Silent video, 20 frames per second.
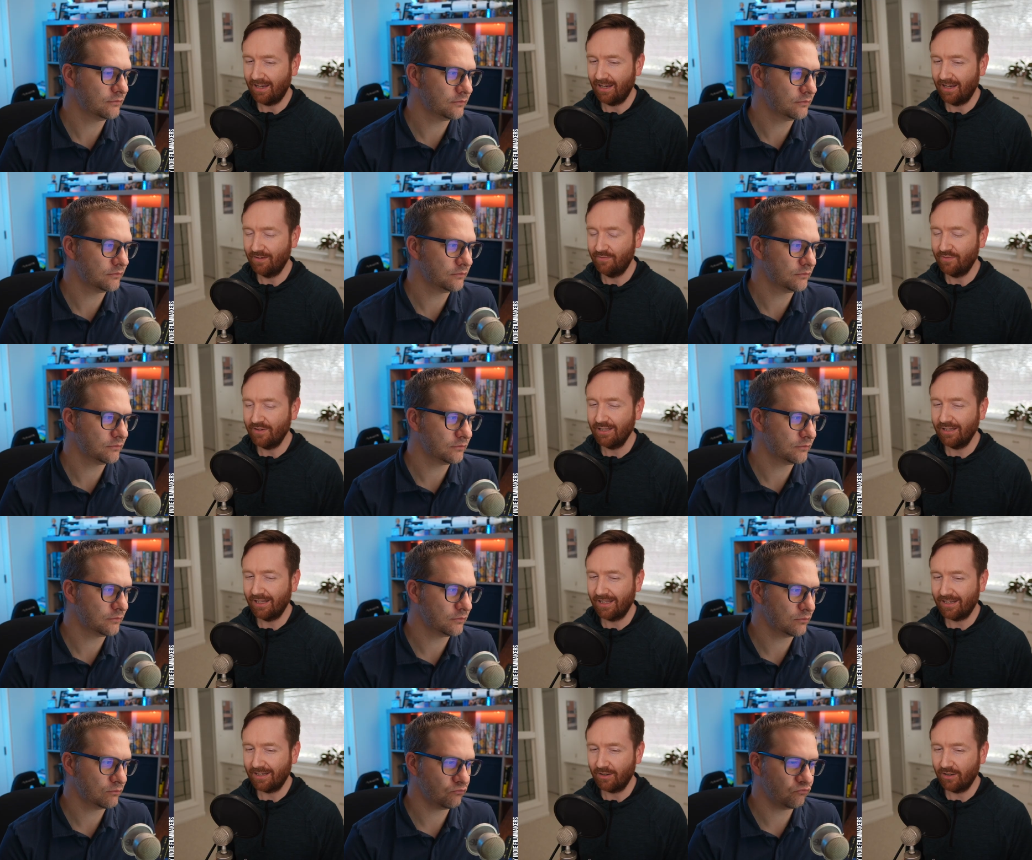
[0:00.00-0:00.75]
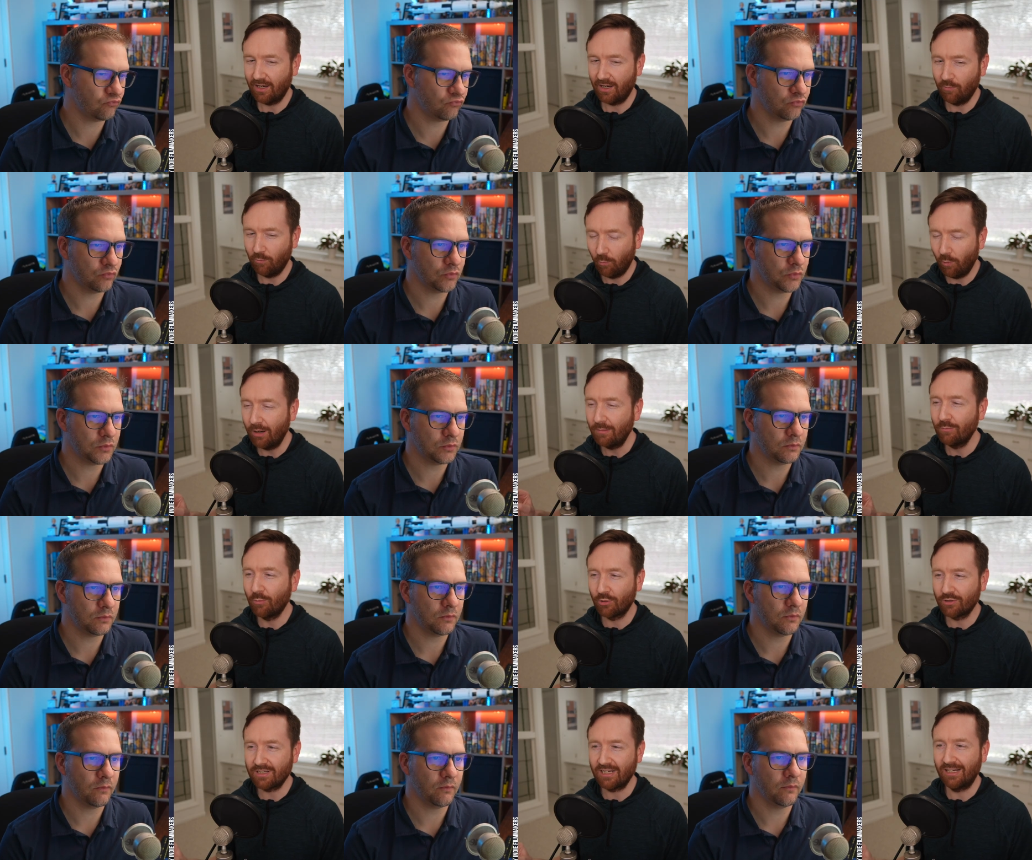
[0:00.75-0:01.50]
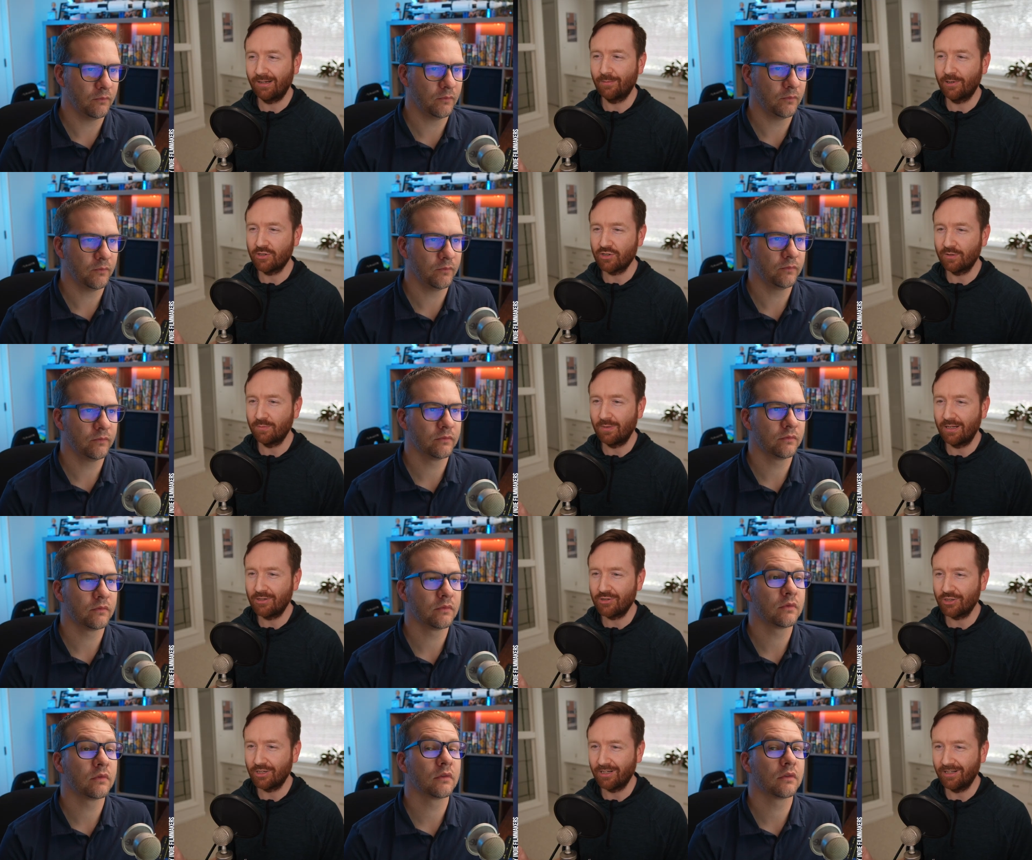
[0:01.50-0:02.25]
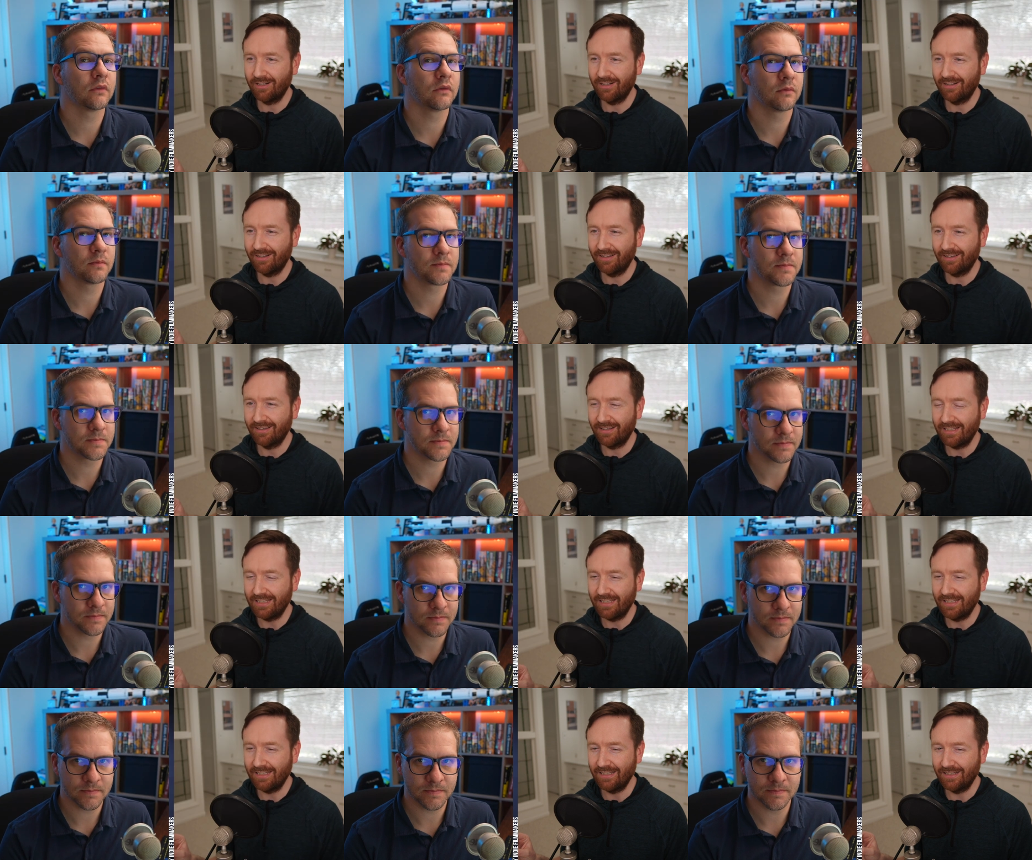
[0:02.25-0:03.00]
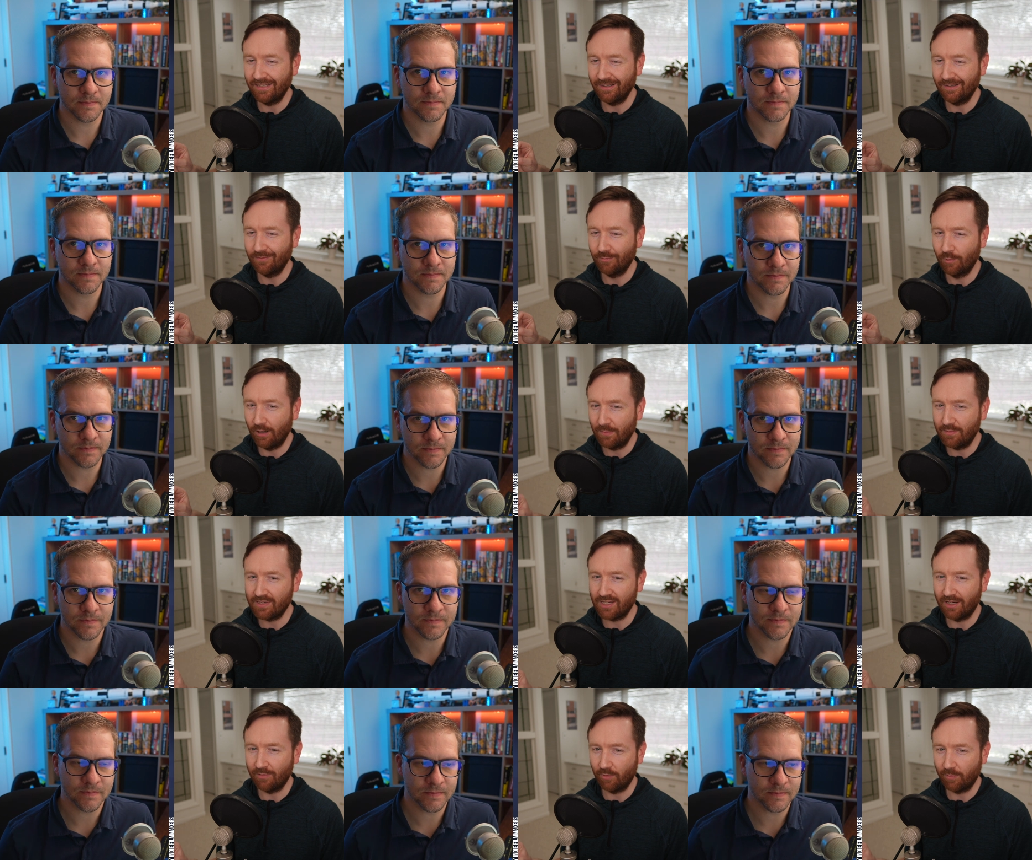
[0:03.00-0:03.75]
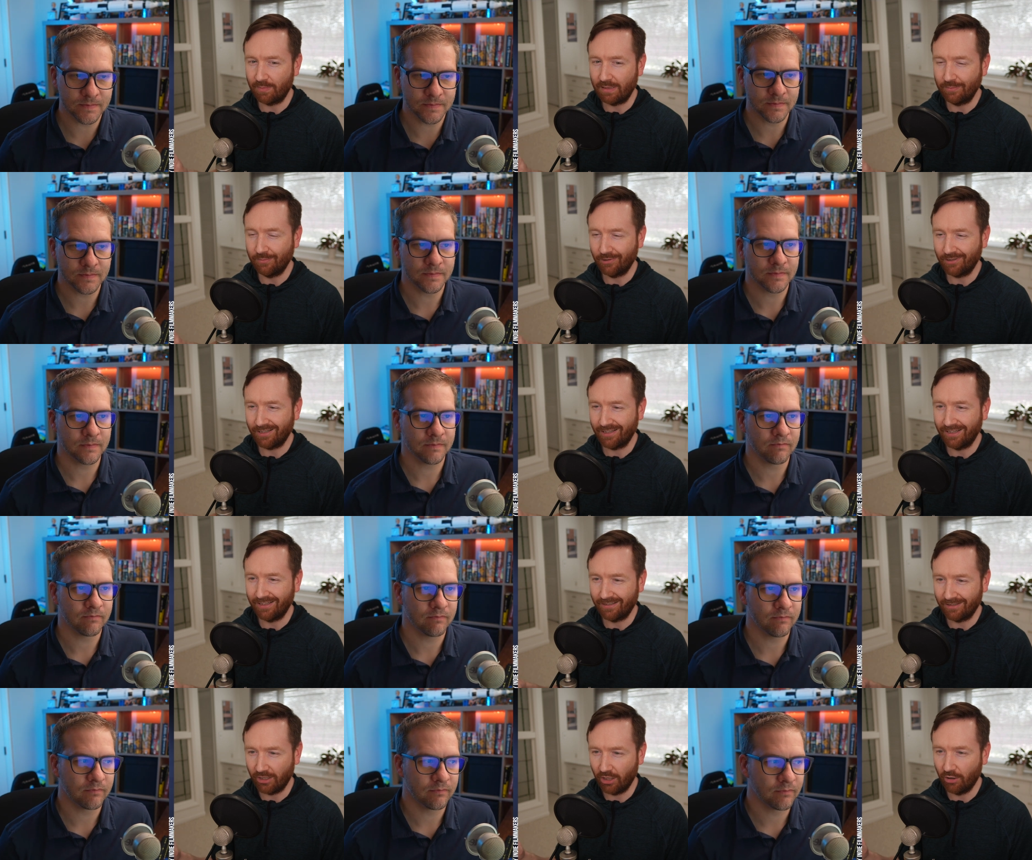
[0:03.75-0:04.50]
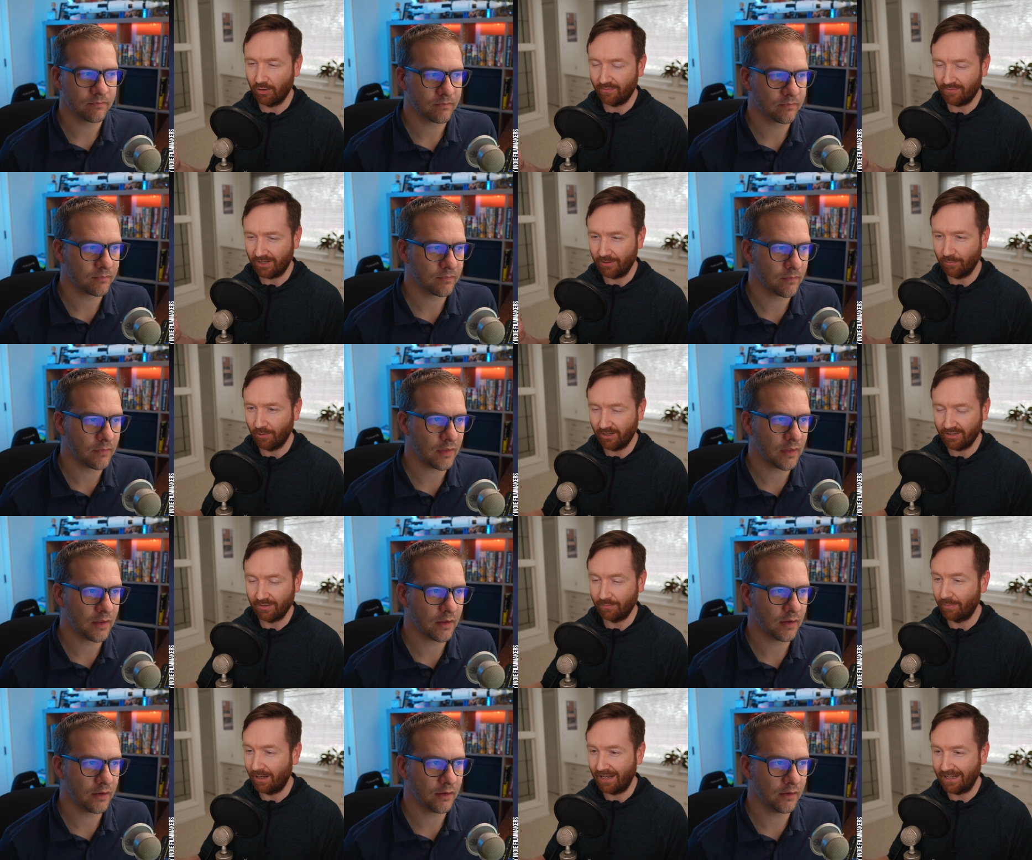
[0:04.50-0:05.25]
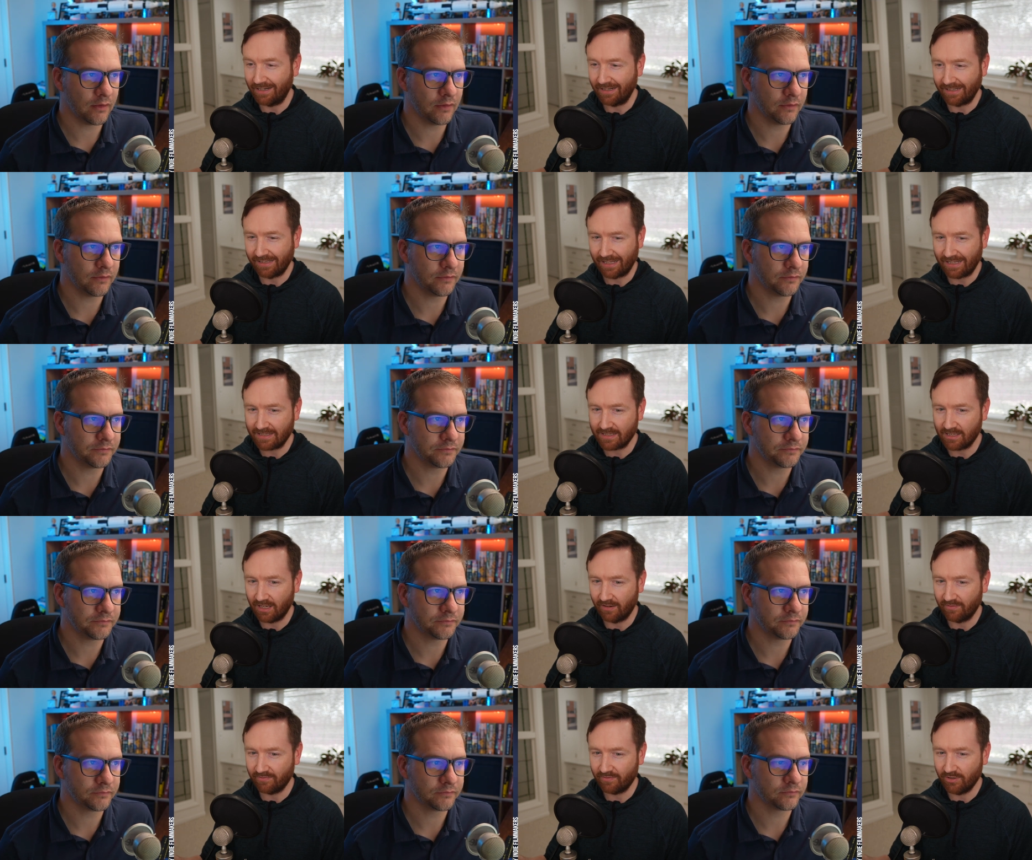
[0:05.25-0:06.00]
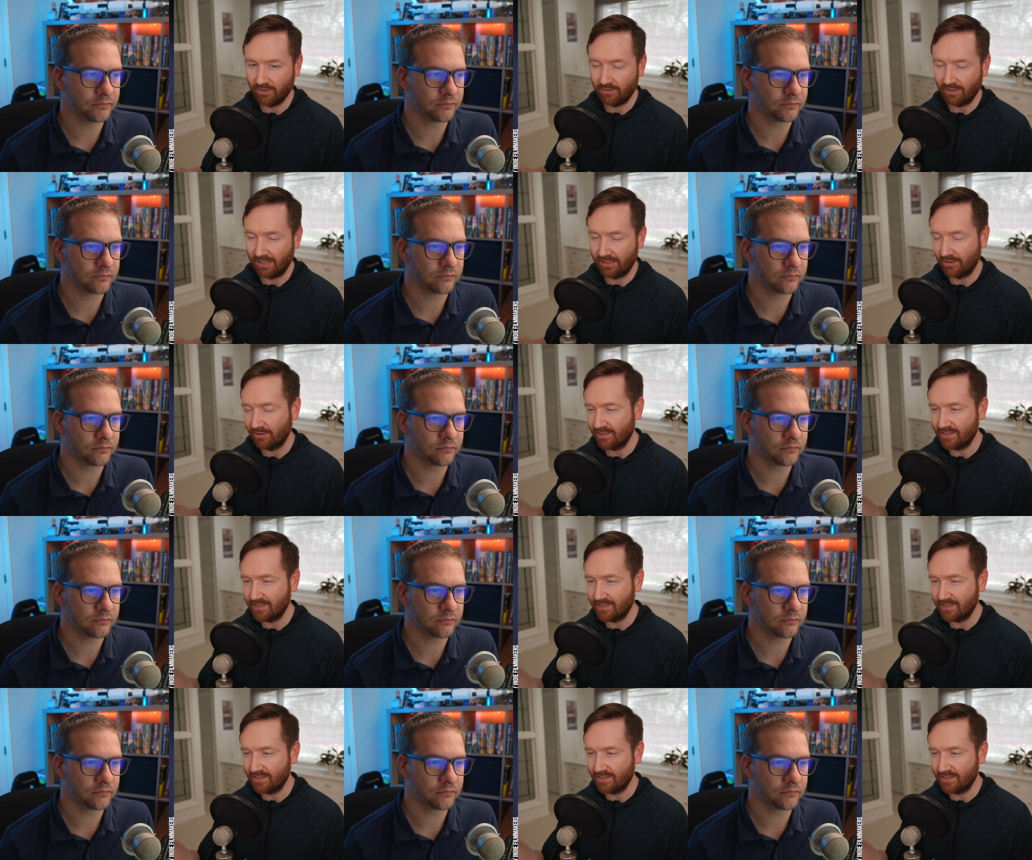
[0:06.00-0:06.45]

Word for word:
Speaker 1: I feel like one more time I should mention the website where people can go if they wanted to buy any of that stuff. You can you